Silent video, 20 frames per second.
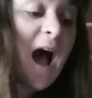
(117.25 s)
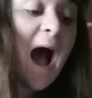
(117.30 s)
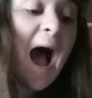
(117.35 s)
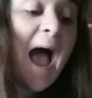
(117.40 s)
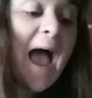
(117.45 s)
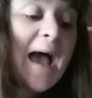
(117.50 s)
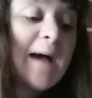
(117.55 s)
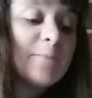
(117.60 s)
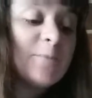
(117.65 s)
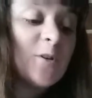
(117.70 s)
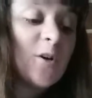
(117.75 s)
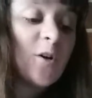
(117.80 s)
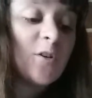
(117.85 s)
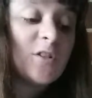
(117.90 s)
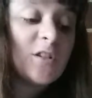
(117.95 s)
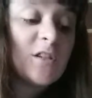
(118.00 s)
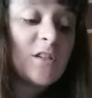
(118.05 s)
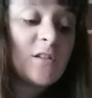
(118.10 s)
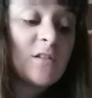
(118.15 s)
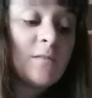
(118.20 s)
I am
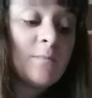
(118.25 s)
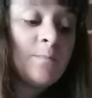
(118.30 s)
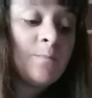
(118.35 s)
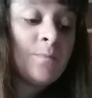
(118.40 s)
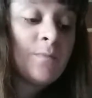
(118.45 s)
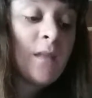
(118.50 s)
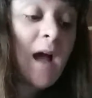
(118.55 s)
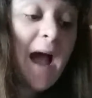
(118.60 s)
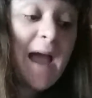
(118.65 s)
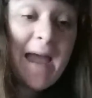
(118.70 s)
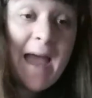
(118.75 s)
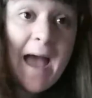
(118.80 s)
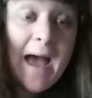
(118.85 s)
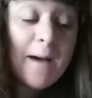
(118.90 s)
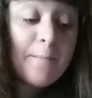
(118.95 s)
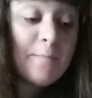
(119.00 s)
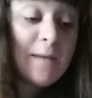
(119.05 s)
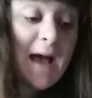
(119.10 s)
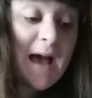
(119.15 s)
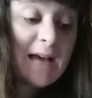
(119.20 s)

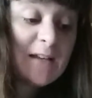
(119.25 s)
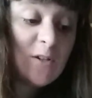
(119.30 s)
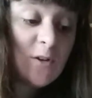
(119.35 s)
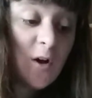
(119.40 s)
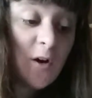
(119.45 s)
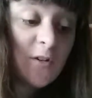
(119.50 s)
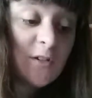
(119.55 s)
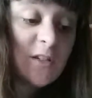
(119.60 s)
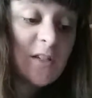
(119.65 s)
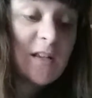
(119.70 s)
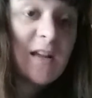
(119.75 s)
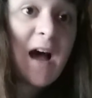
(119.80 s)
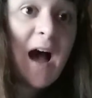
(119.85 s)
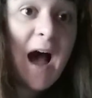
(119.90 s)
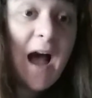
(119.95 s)
and not.